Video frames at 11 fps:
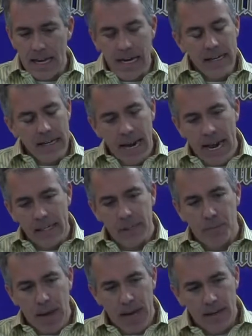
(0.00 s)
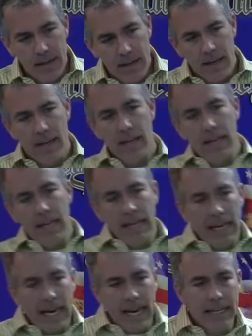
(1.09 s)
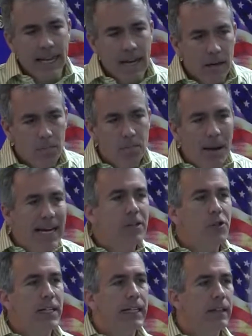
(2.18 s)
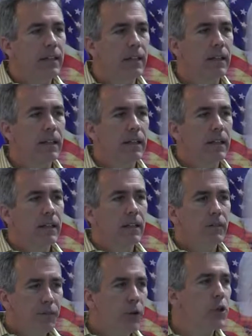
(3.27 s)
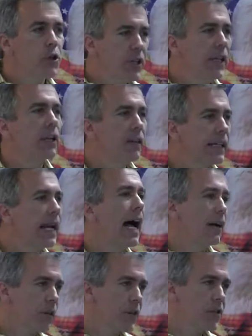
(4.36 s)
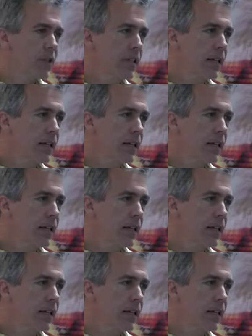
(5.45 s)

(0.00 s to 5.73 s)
It has been an amazing first year in Congress.